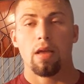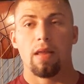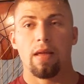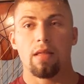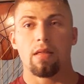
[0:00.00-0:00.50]

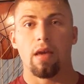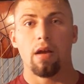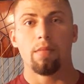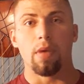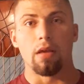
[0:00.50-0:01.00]
And that
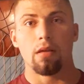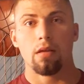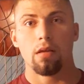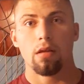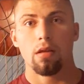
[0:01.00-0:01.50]
scared me.
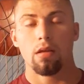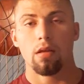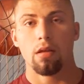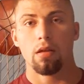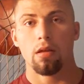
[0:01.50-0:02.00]

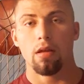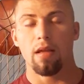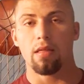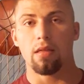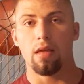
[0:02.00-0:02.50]

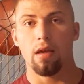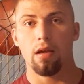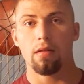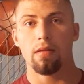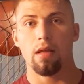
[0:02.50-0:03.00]
That
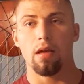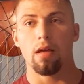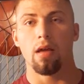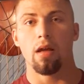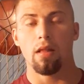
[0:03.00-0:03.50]
scared
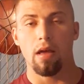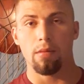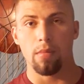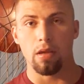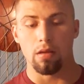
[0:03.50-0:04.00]
the hell out
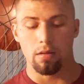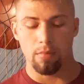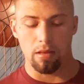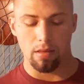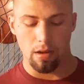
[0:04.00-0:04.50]
of me
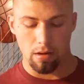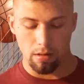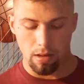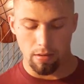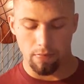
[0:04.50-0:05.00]
my
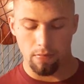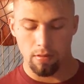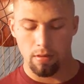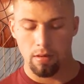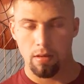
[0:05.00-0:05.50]
entire life.
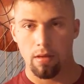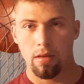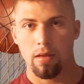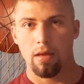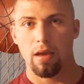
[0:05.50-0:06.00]

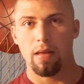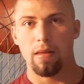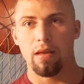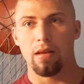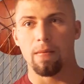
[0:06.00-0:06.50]

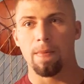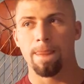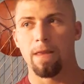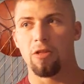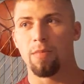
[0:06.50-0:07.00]
And then
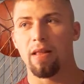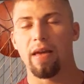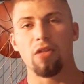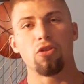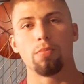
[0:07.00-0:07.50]
it's my
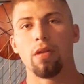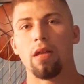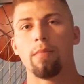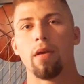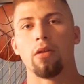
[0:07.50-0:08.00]
last year
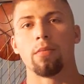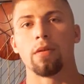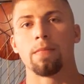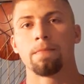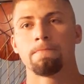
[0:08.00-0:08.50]
playing at Bellarmine.